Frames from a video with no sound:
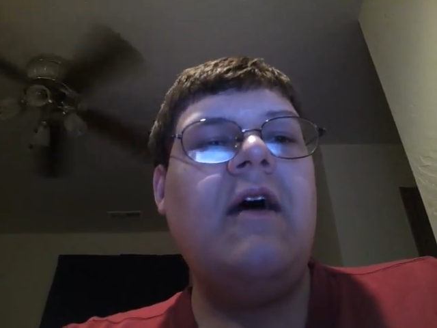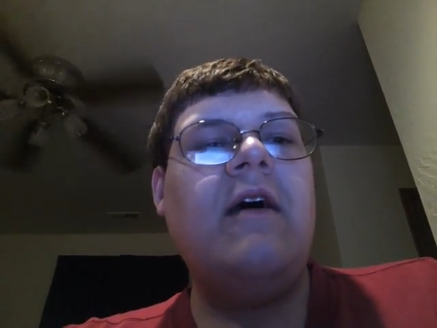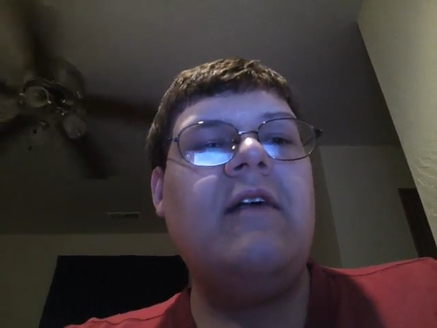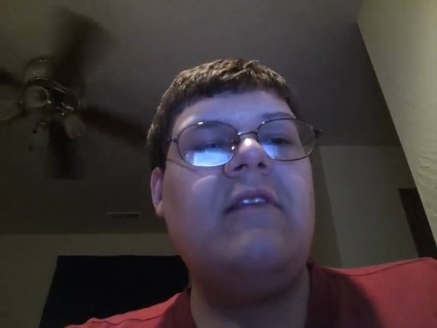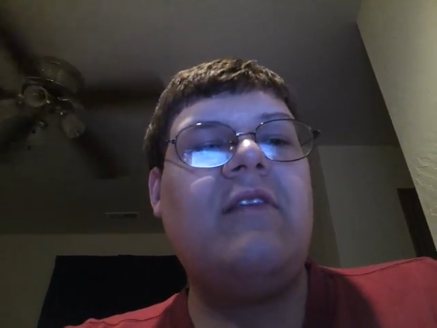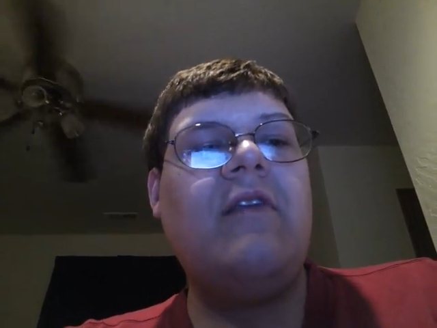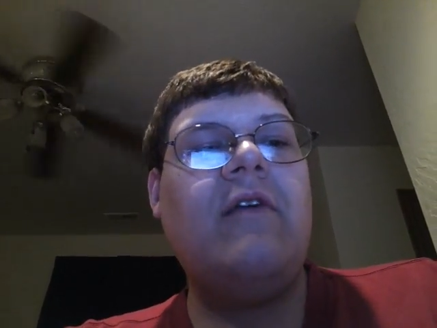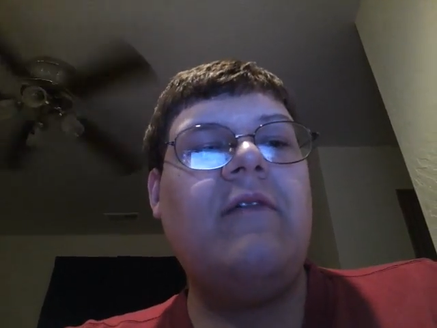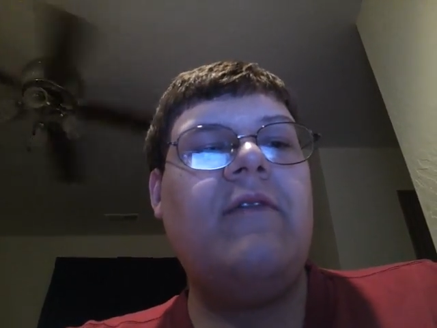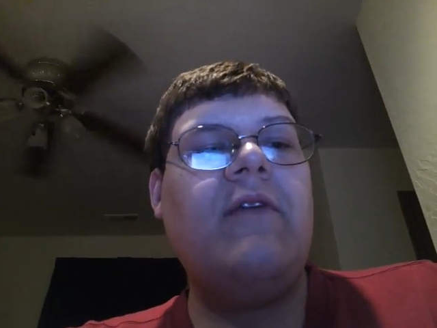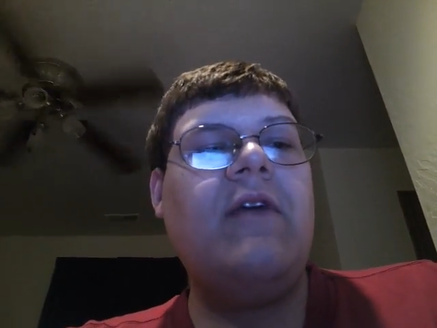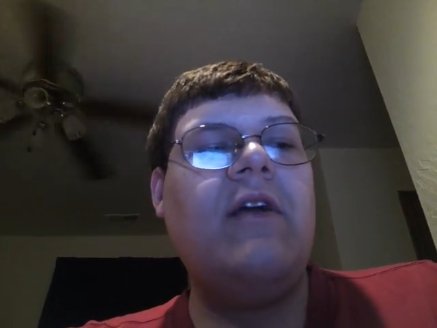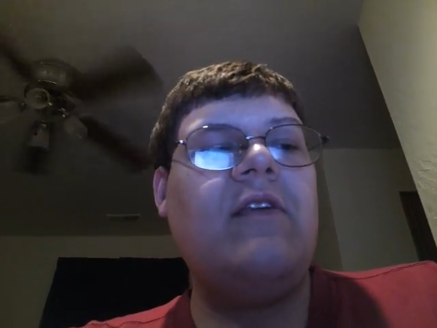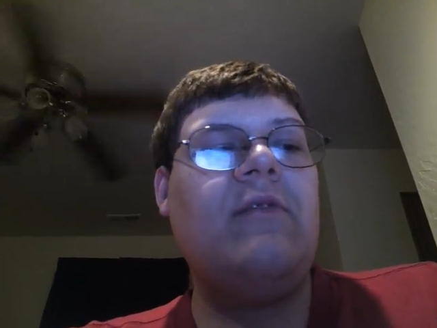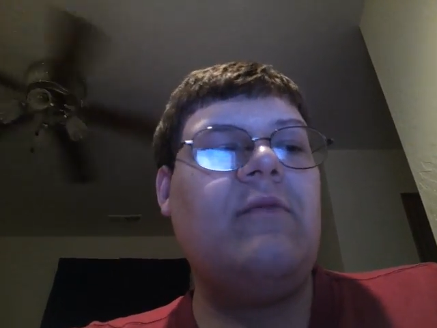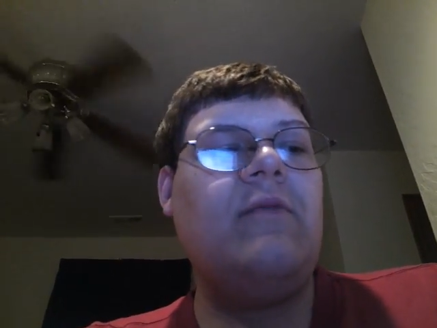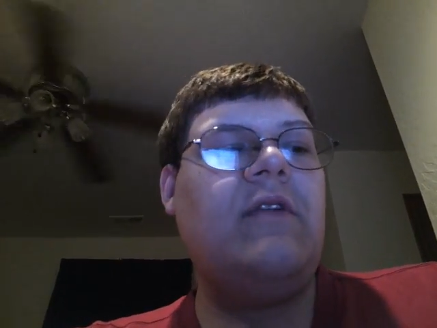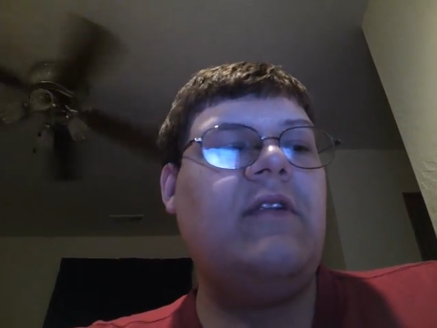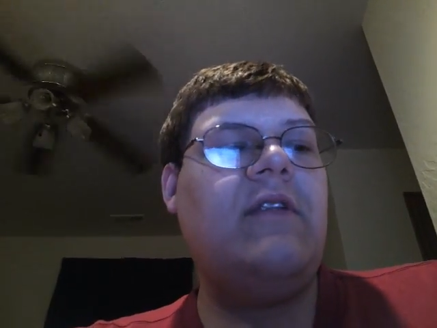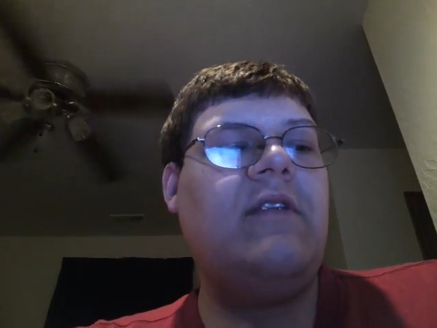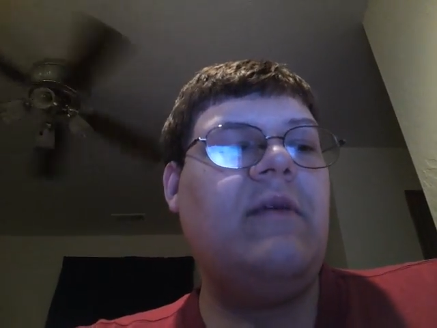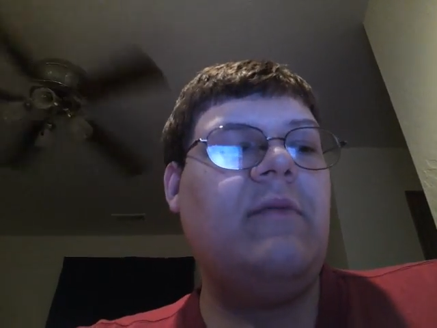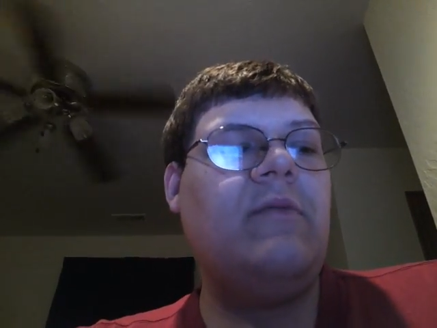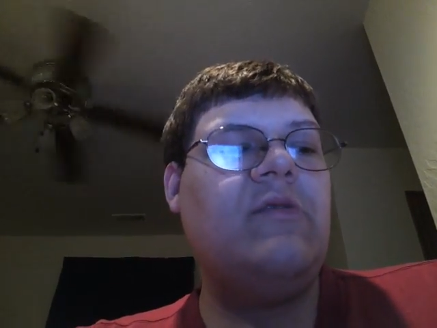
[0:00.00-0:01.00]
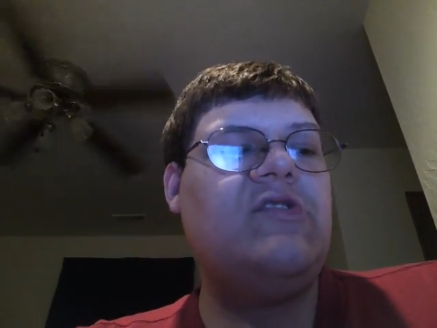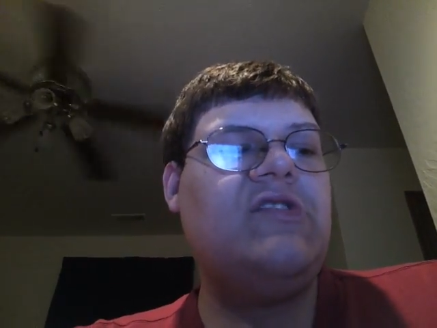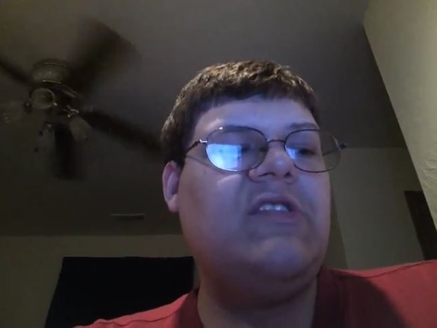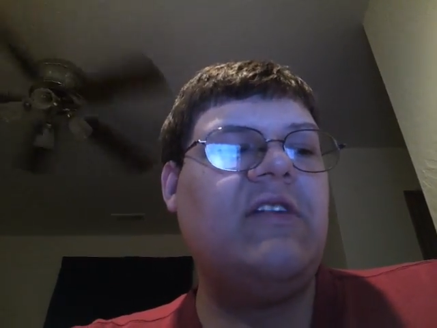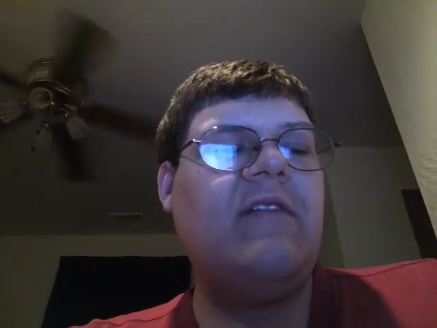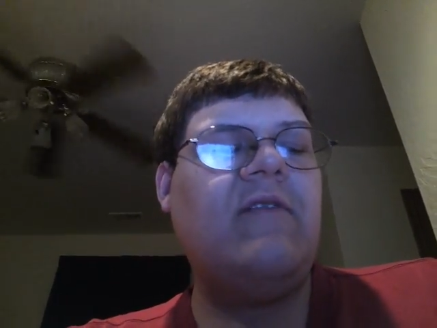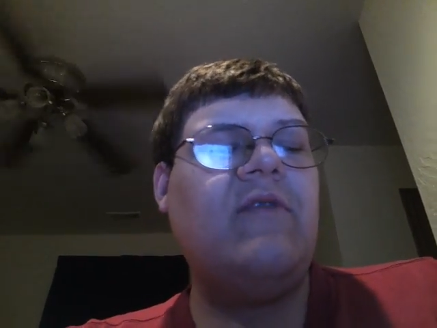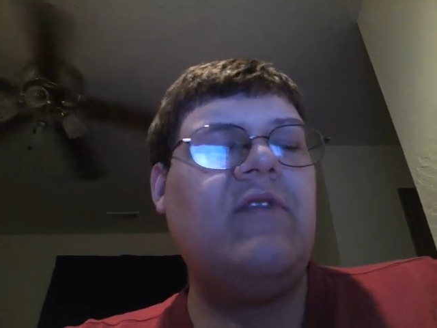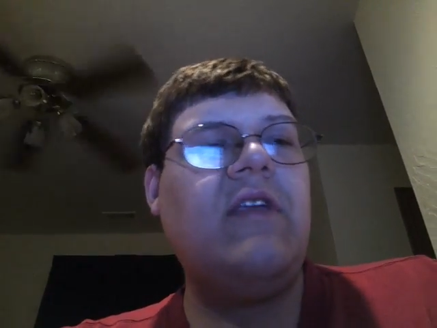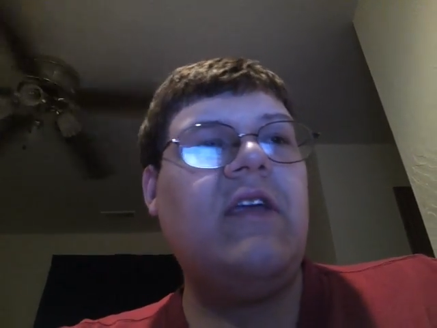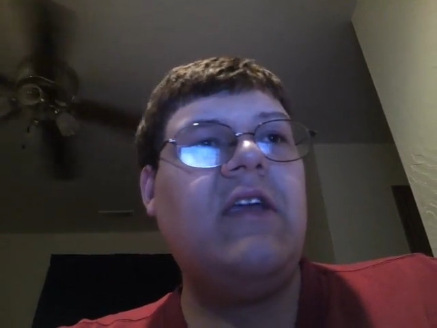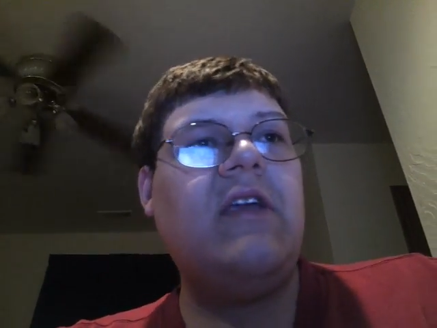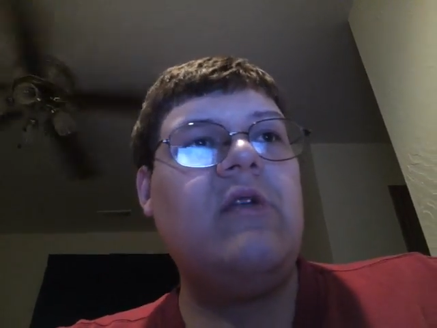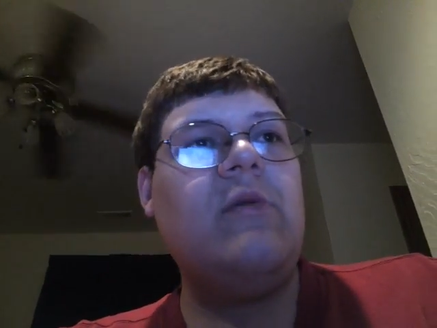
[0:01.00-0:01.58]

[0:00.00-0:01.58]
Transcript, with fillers: So if you guys want to double check everything,